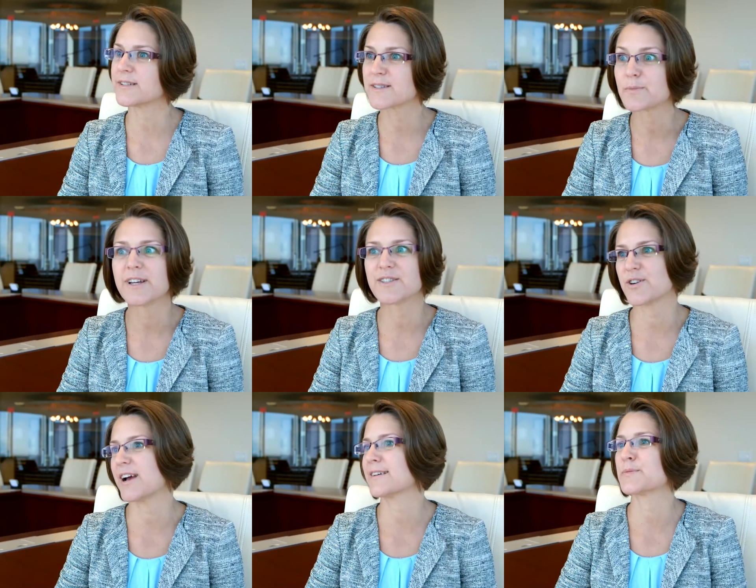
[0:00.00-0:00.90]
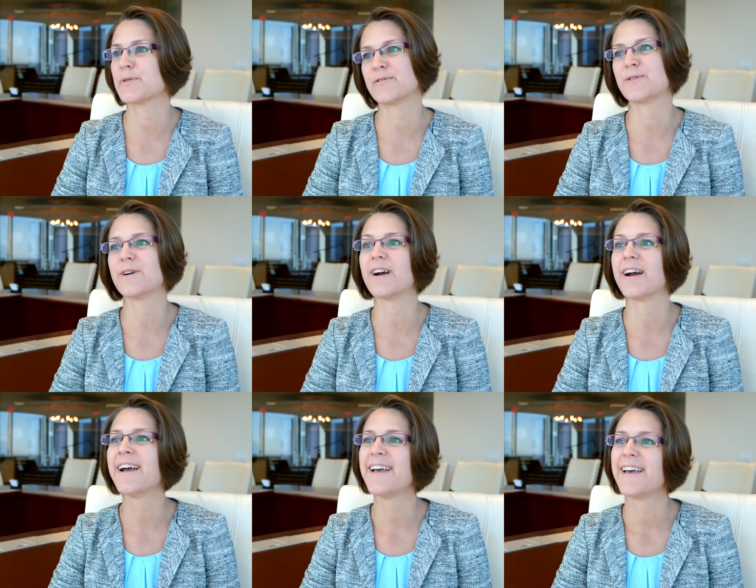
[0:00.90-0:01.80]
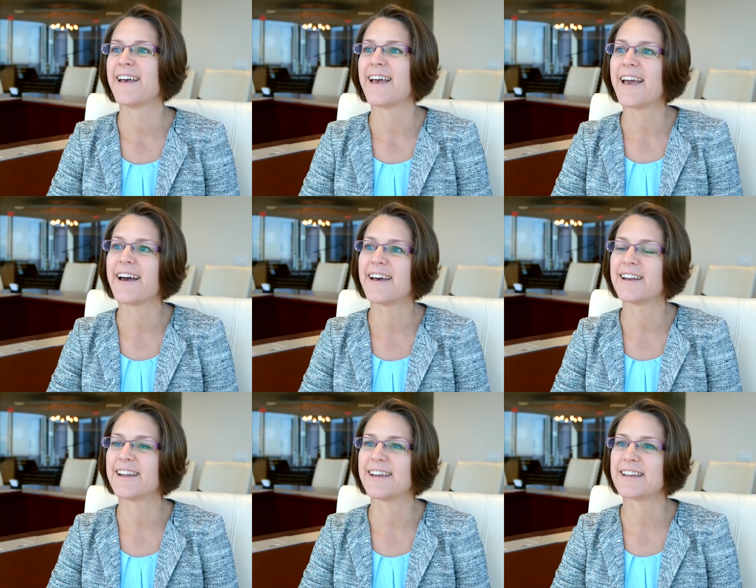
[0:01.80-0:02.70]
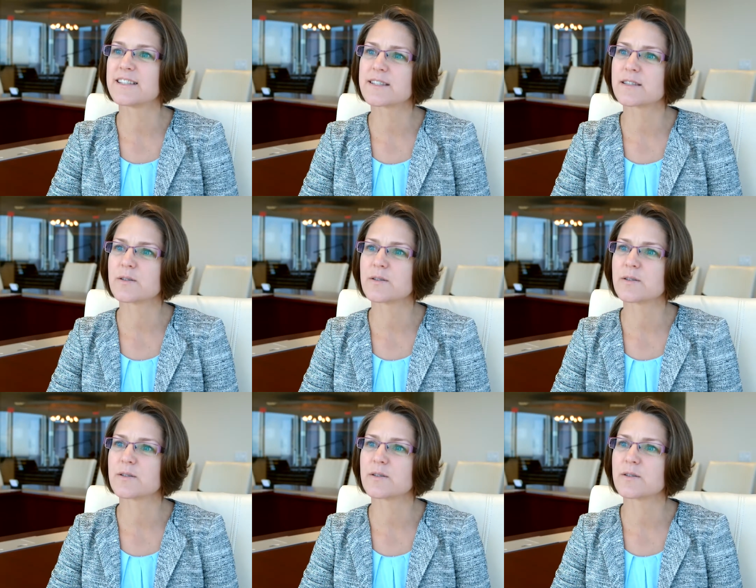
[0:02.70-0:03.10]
on some racetracks before. And it's